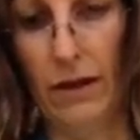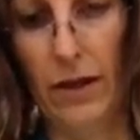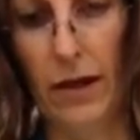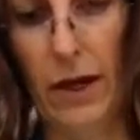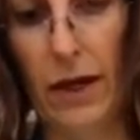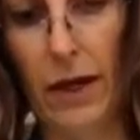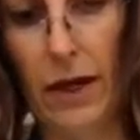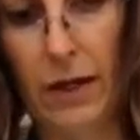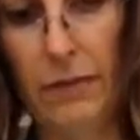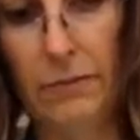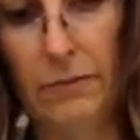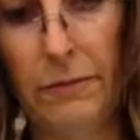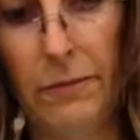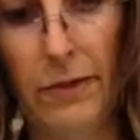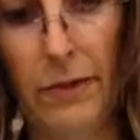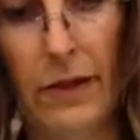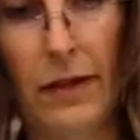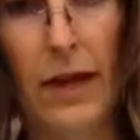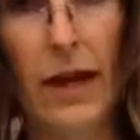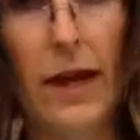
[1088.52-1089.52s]
Okay,
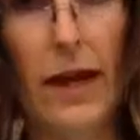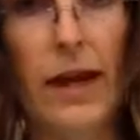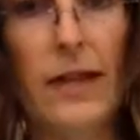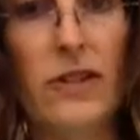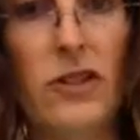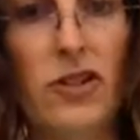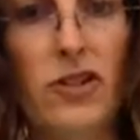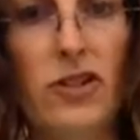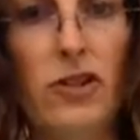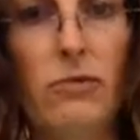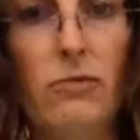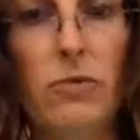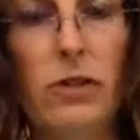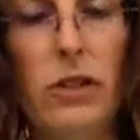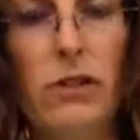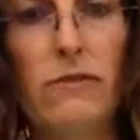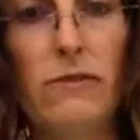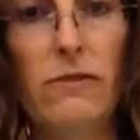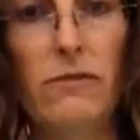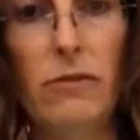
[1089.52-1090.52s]
now that's too
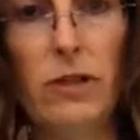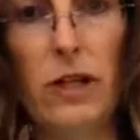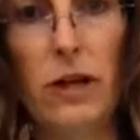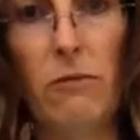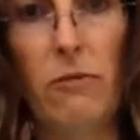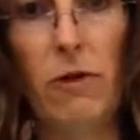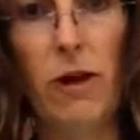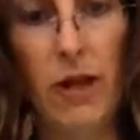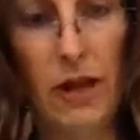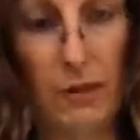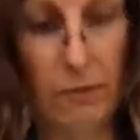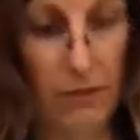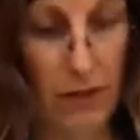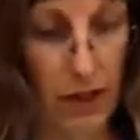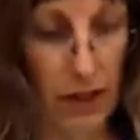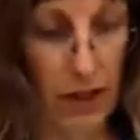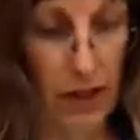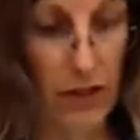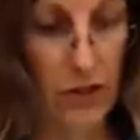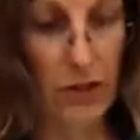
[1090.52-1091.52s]
big for what I want up
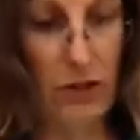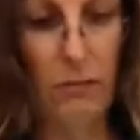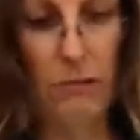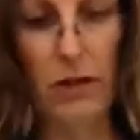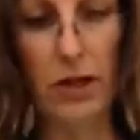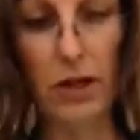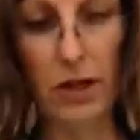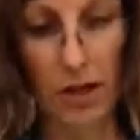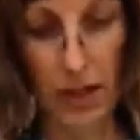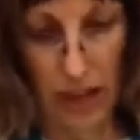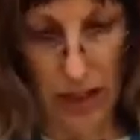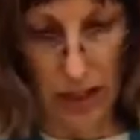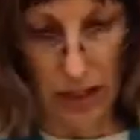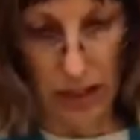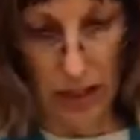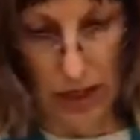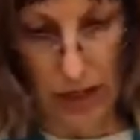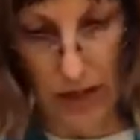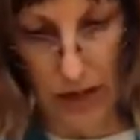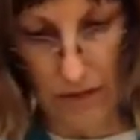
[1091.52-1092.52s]
there, so I'm going to cut
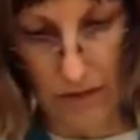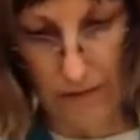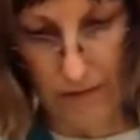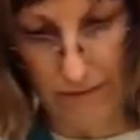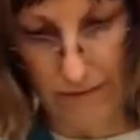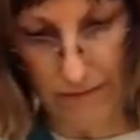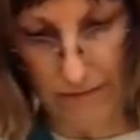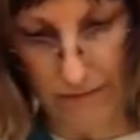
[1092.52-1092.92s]
it down.